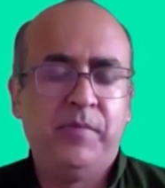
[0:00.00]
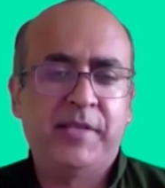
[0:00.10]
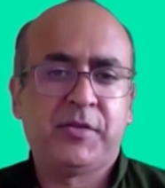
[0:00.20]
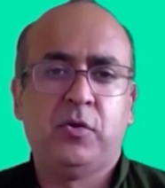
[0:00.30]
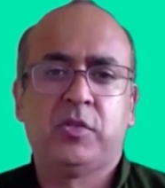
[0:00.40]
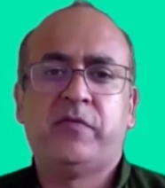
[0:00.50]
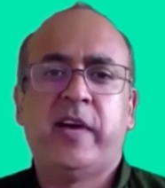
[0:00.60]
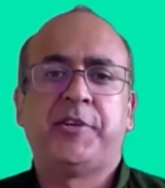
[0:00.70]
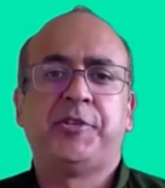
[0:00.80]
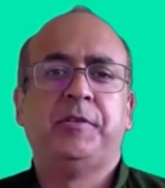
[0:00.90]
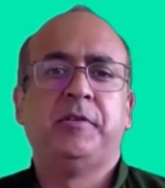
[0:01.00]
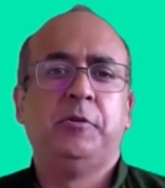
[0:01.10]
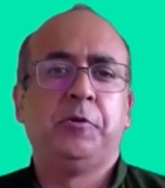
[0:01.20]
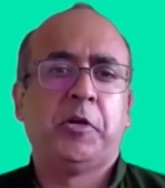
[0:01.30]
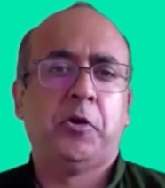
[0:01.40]
best course of action.
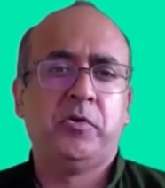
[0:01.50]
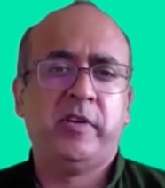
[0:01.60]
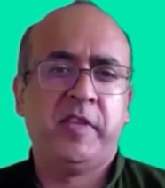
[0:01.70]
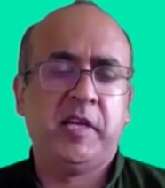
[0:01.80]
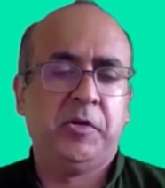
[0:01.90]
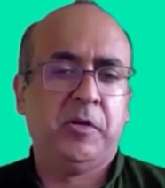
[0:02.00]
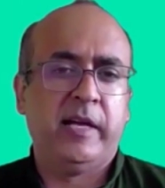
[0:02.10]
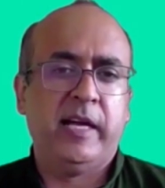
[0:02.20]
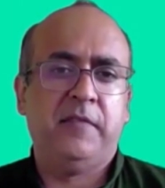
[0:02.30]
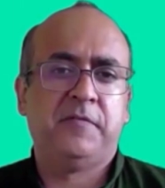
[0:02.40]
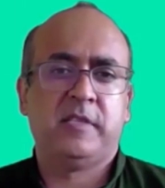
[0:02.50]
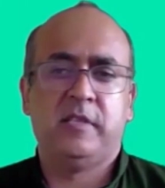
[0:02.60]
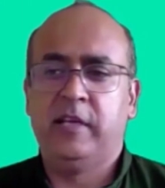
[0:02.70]
You cannot do everything in your lives.